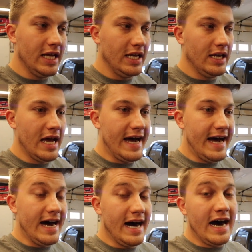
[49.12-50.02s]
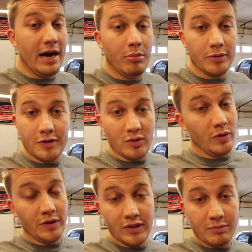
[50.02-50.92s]
then I bolted the
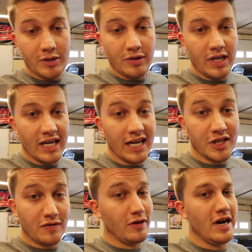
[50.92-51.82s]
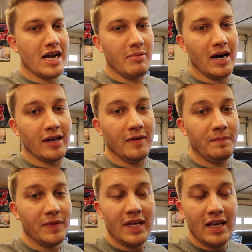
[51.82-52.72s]
wheels up to it and I just forgot about
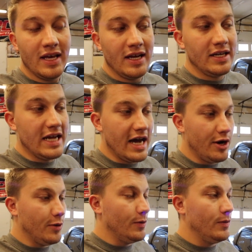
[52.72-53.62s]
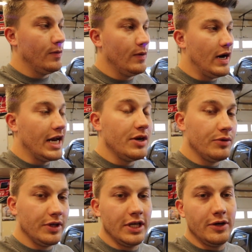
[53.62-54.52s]
it. Now, I
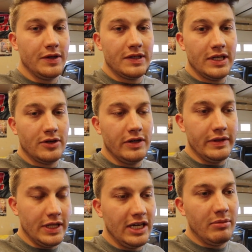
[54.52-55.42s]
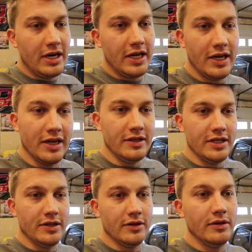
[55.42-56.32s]
didn't really notice it or even think about it
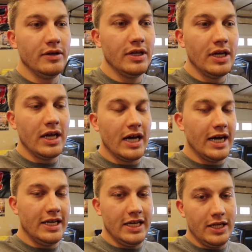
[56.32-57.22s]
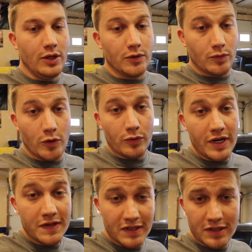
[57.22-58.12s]
until I did those roll
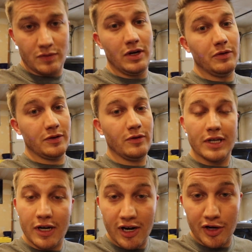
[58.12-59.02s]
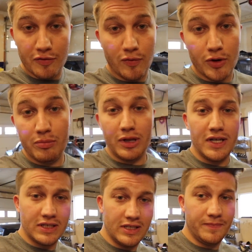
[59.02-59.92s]
races when I was going like 140
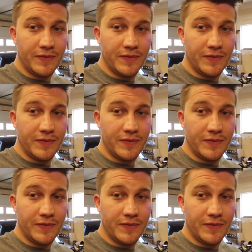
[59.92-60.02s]
plus,